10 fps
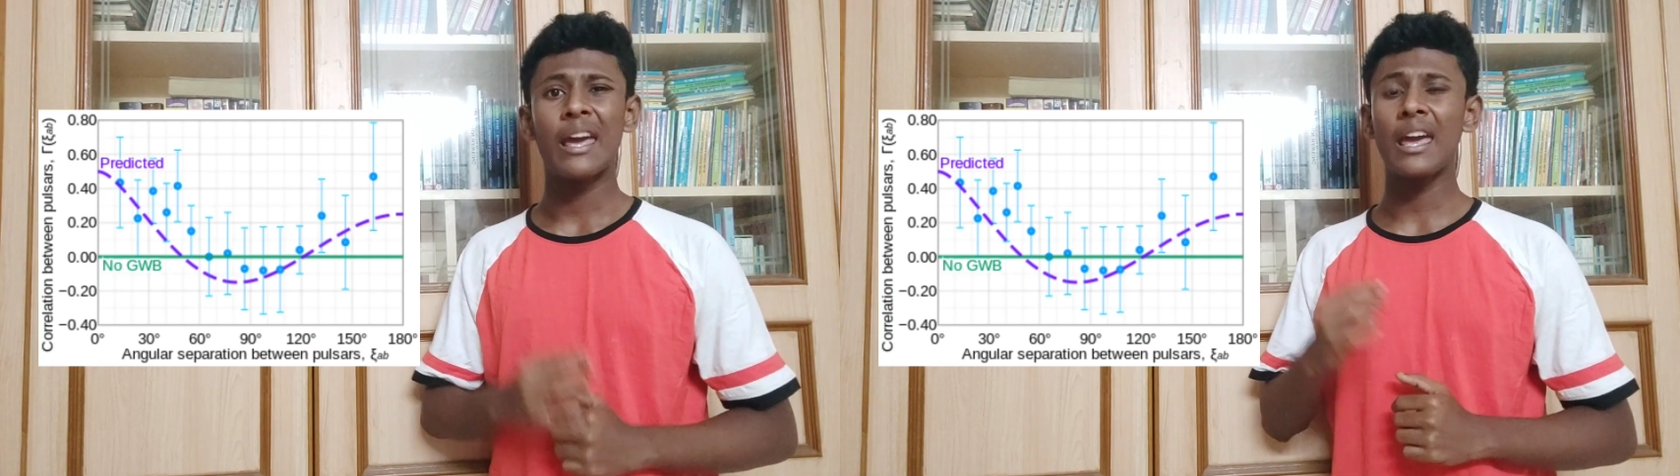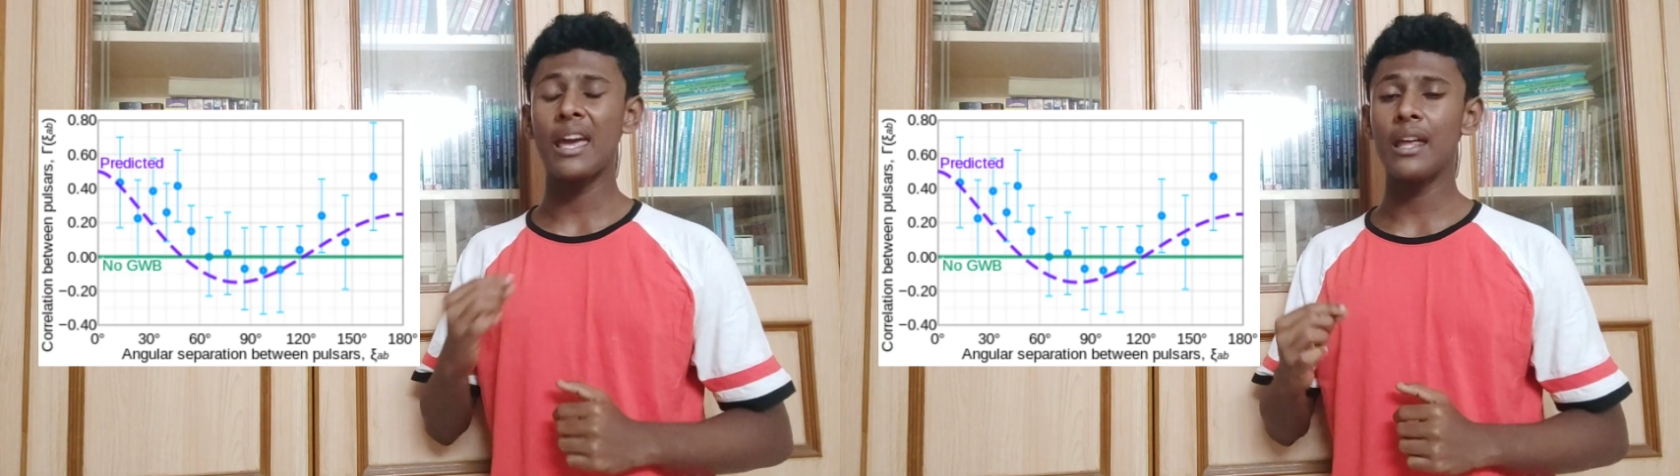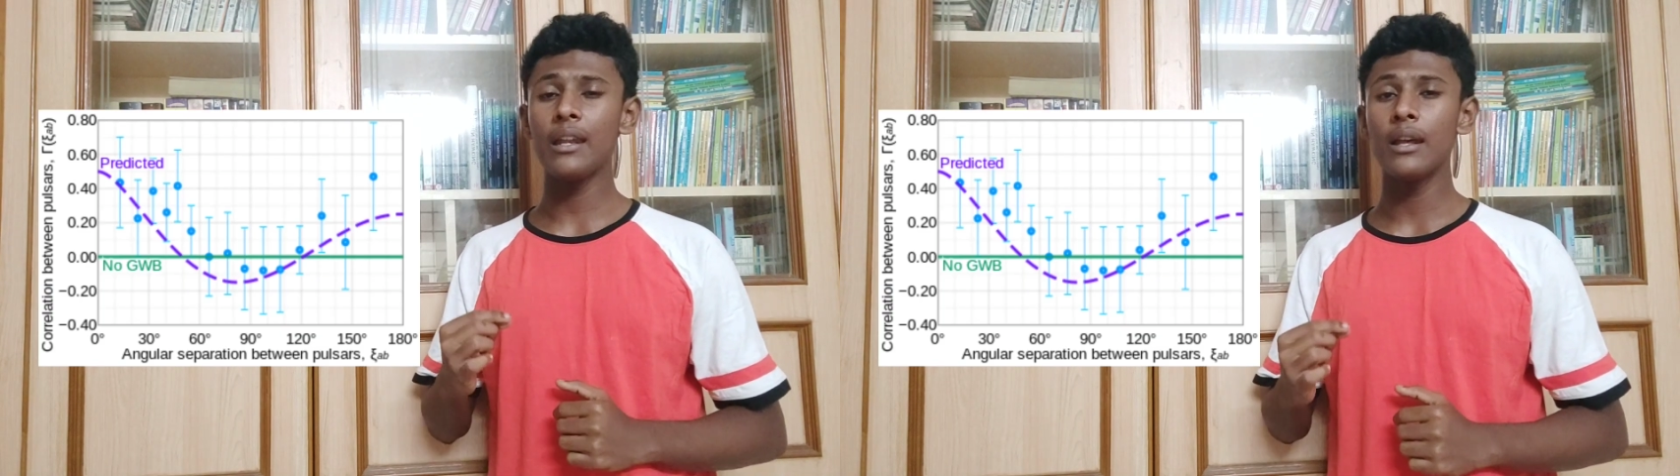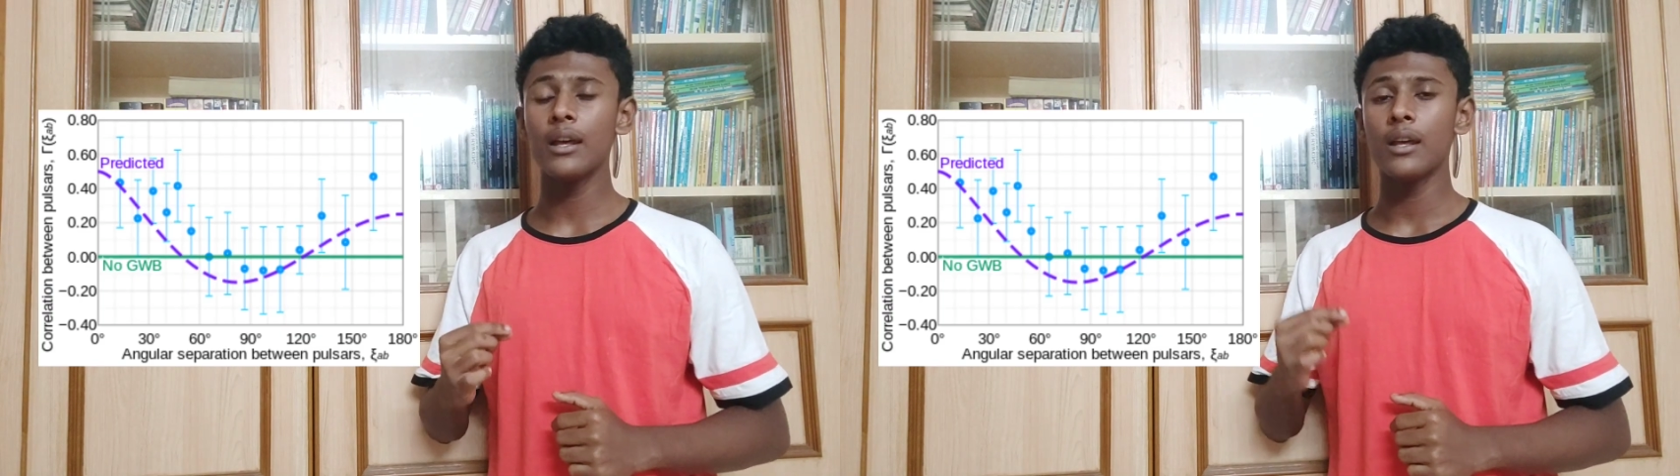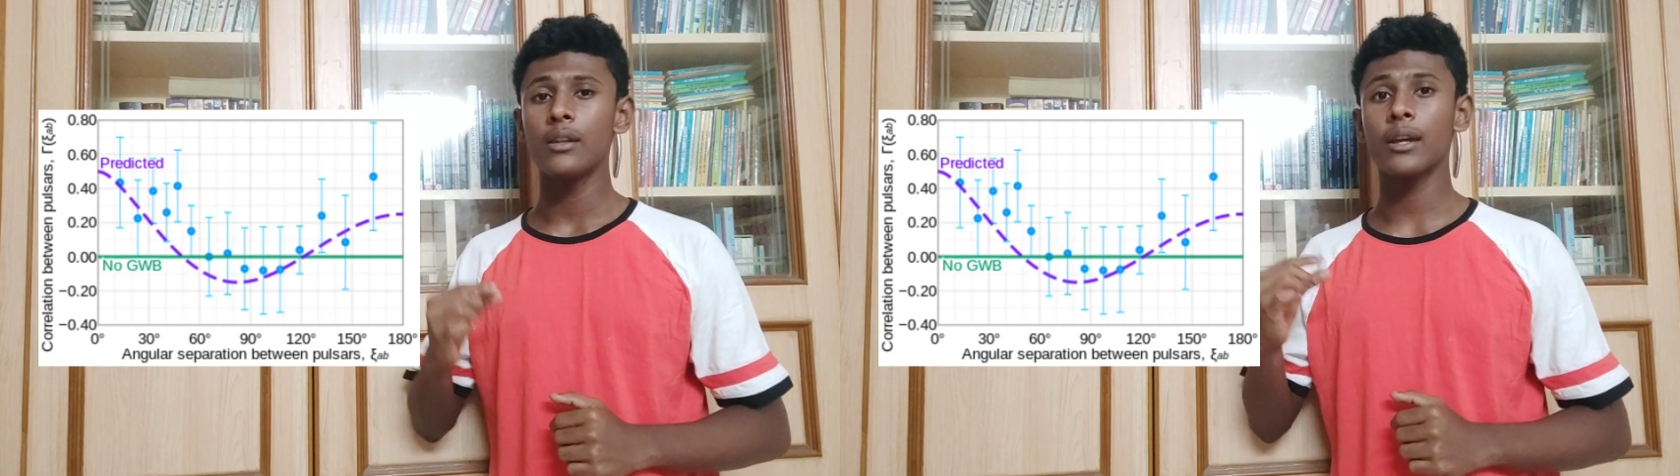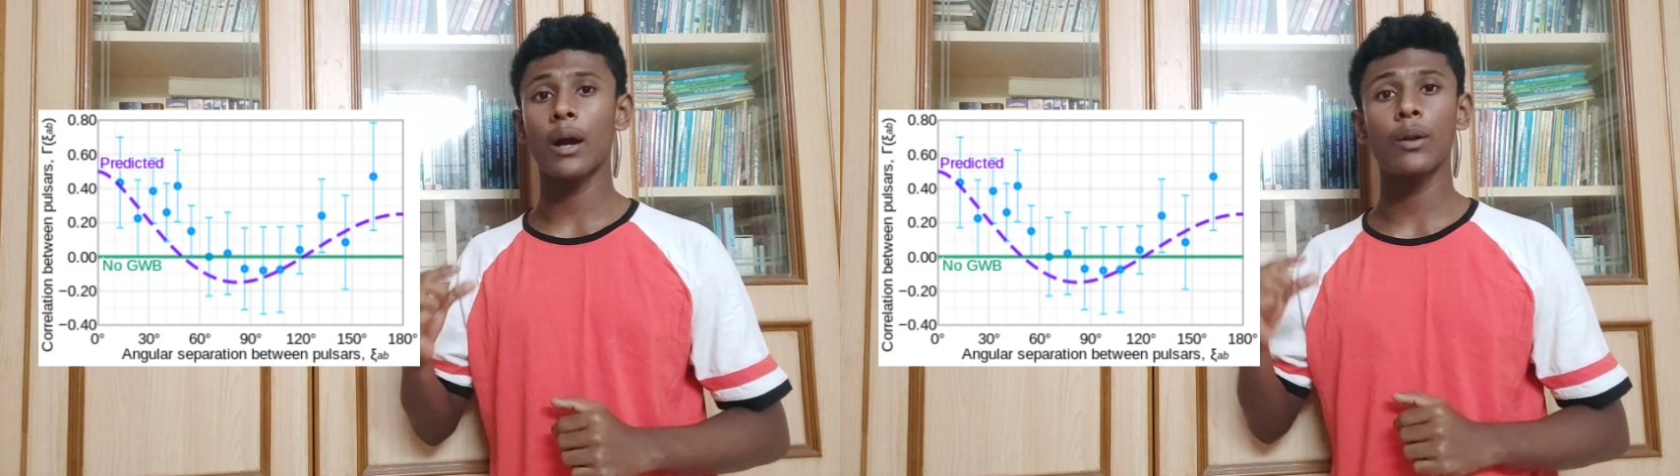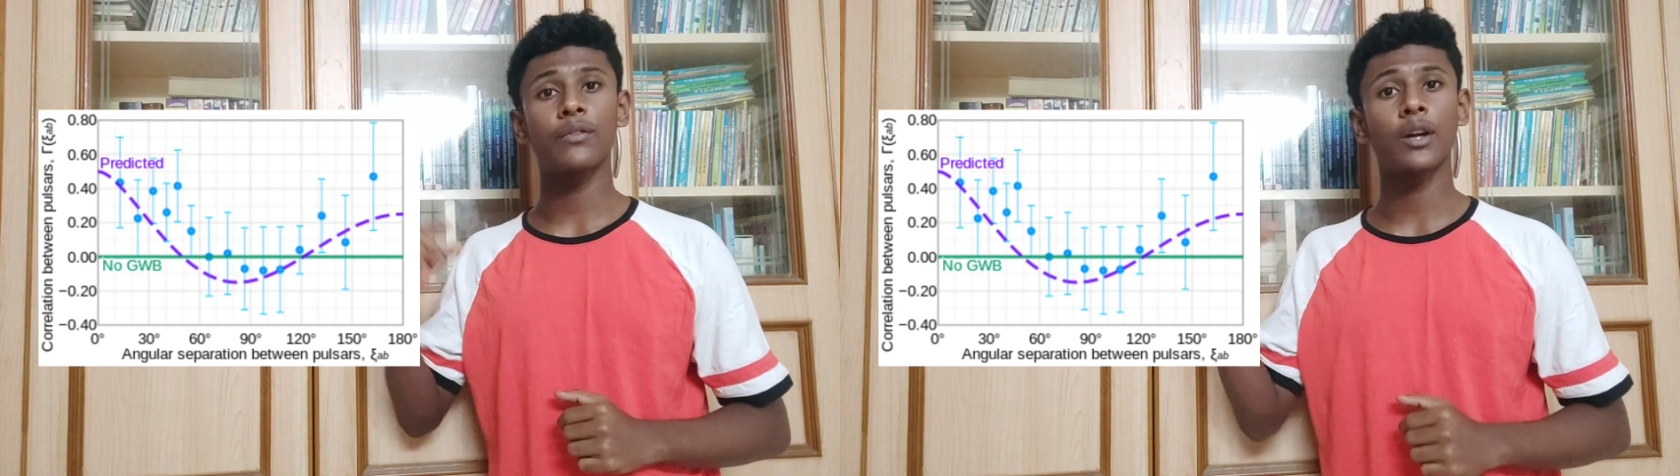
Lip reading: in the count of the